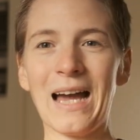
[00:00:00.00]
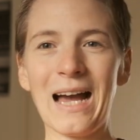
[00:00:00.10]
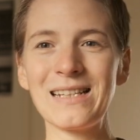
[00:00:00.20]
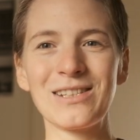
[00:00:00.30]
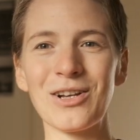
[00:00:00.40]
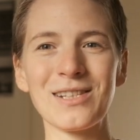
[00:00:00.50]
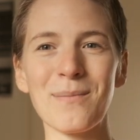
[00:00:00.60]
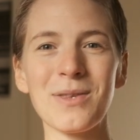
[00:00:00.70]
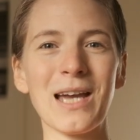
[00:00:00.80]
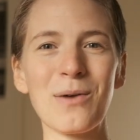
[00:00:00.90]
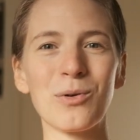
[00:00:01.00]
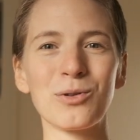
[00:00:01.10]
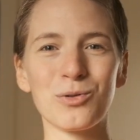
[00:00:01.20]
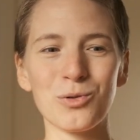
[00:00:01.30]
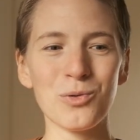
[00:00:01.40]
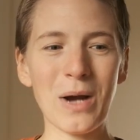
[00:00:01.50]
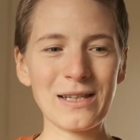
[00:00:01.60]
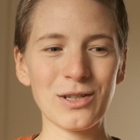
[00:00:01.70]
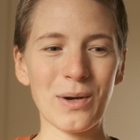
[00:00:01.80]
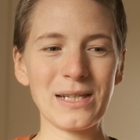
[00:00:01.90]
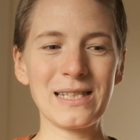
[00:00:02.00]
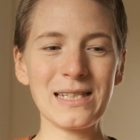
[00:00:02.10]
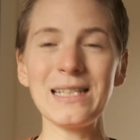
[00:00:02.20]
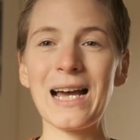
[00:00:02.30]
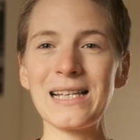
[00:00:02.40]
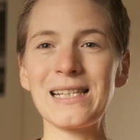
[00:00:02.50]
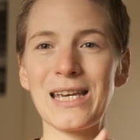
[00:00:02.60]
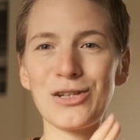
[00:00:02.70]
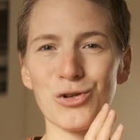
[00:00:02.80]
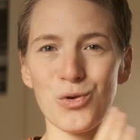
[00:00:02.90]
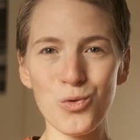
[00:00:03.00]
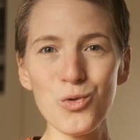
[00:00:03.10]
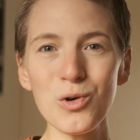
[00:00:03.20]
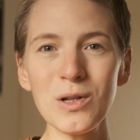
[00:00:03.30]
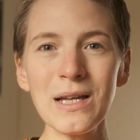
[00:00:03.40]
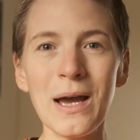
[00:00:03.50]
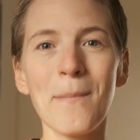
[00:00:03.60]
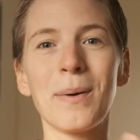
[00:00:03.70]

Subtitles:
it's not something I want to do, and so I see it as a tool,